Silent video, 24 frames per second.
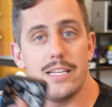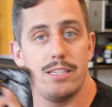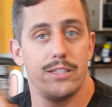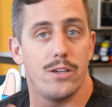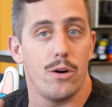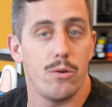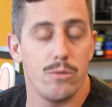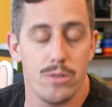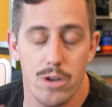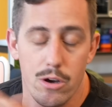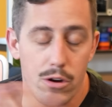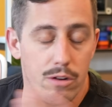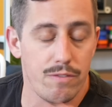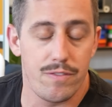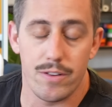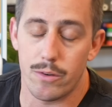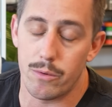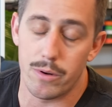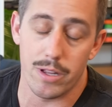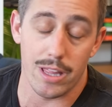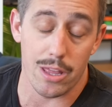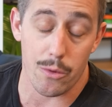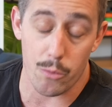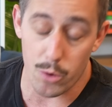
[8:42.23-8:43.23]
don't know if it
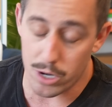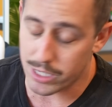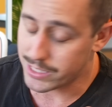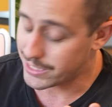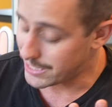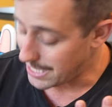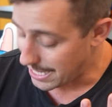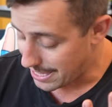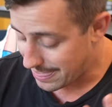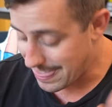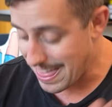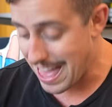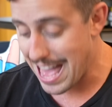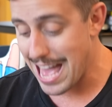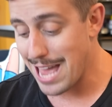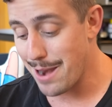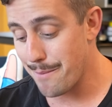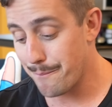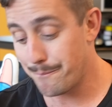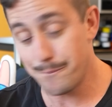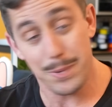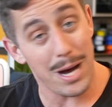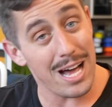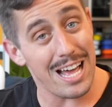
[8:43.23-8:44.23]
really works like
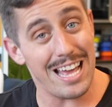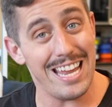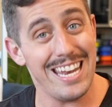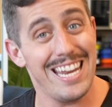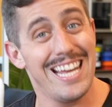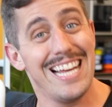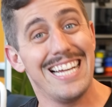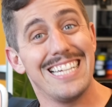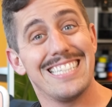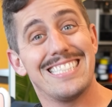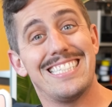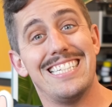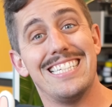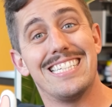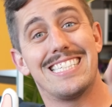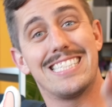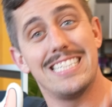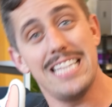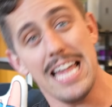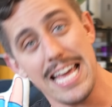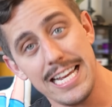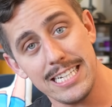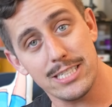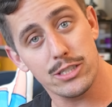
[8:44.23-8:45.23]
that, but since
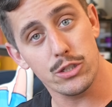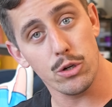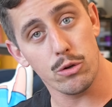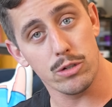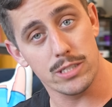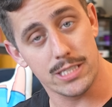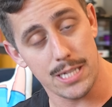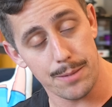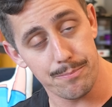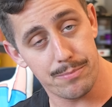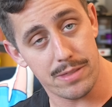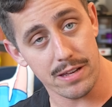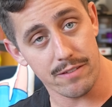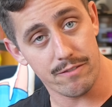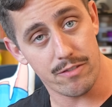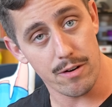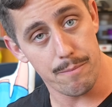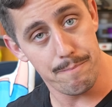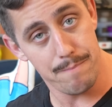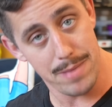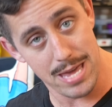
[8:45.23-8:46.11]
they stole something from